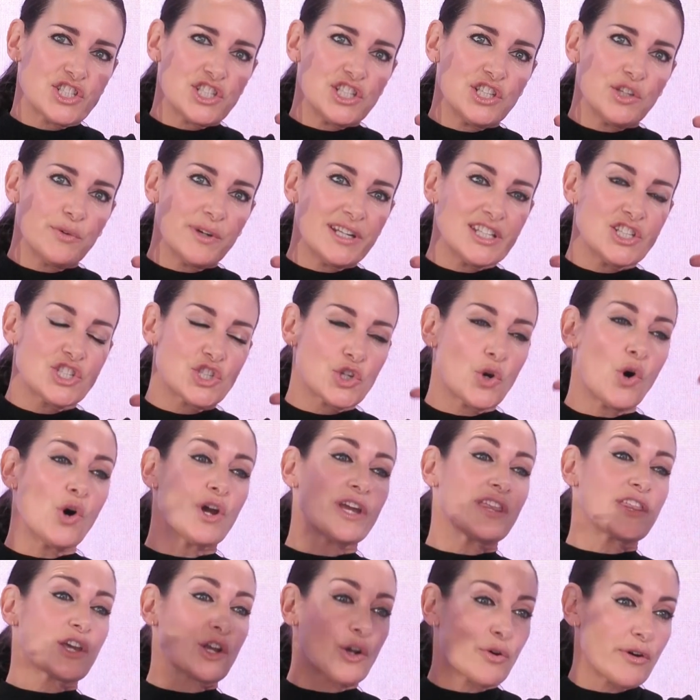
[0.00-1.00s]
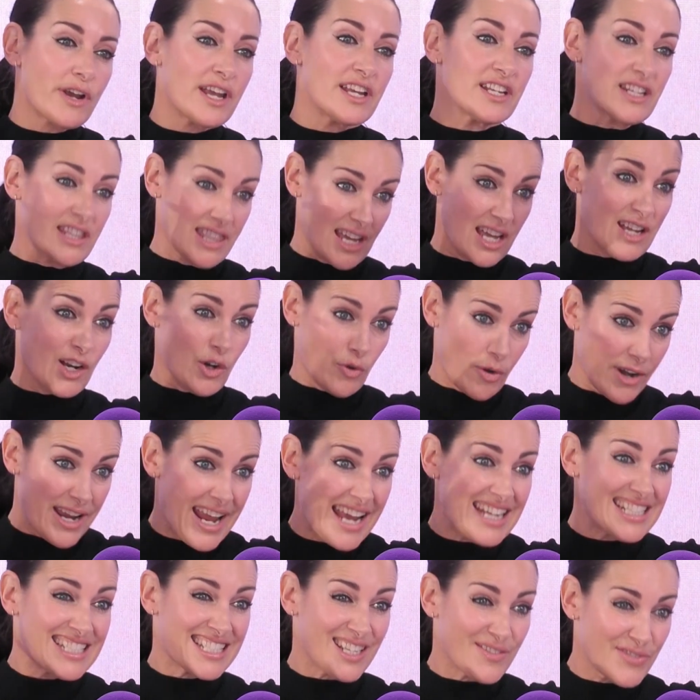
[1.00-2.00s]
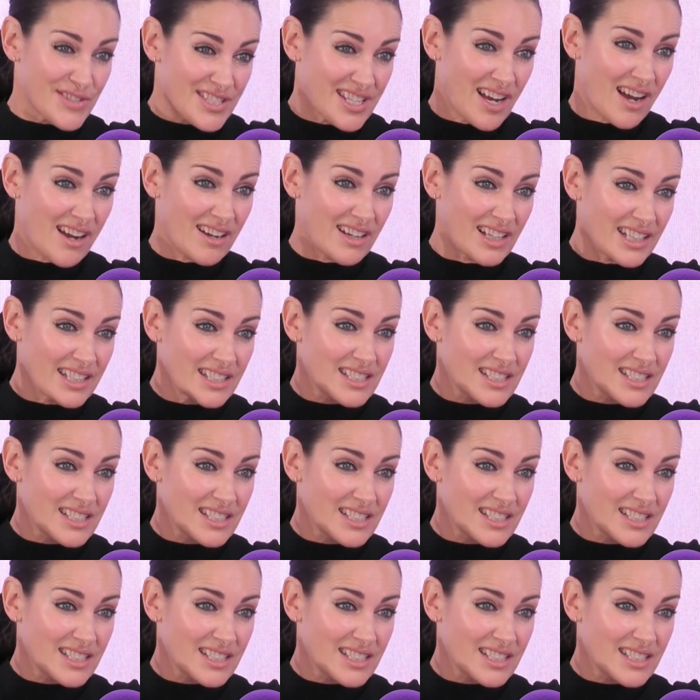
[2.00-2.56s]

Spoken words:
you enjoy that creative side?